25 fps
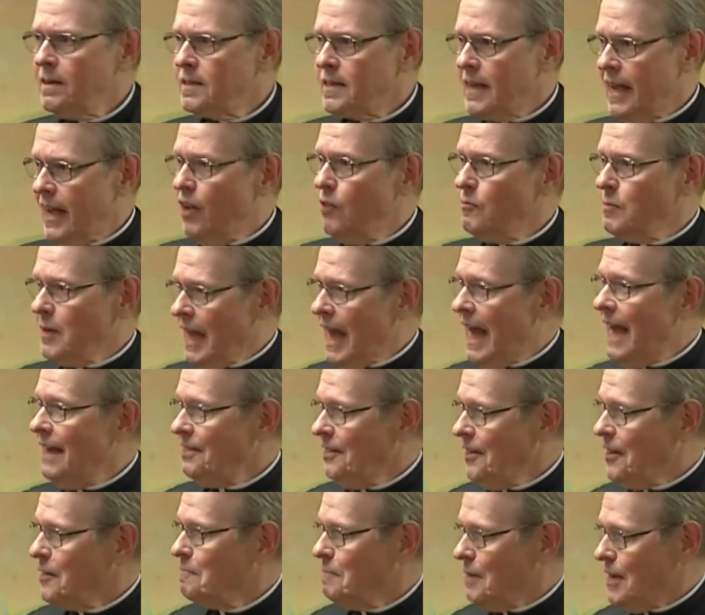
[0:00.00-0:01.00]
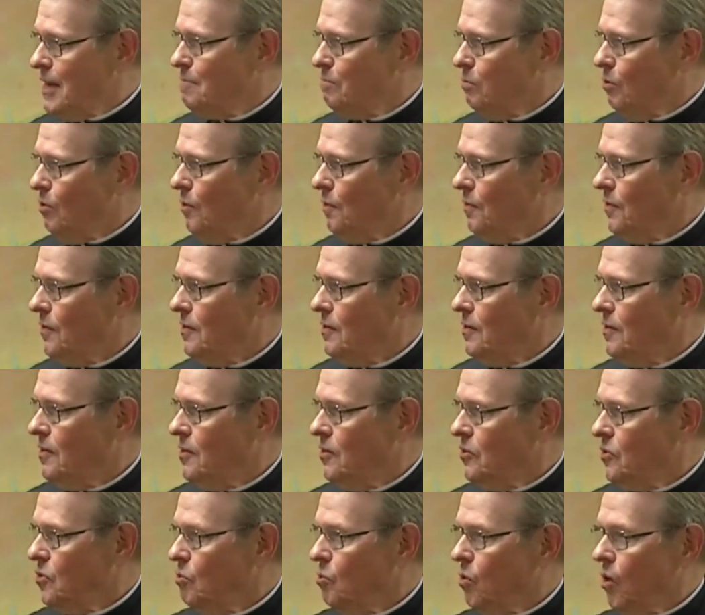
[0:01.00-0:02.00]
to help Catholic people.
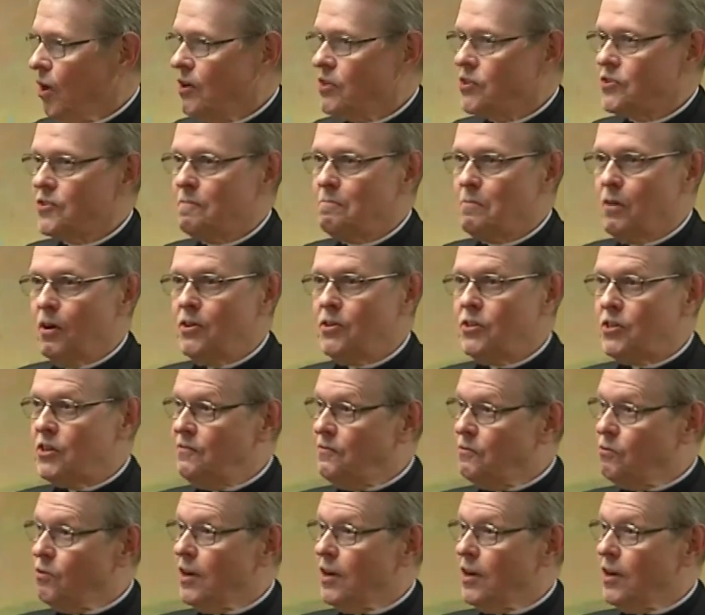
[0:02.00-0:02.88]
The works of mercy,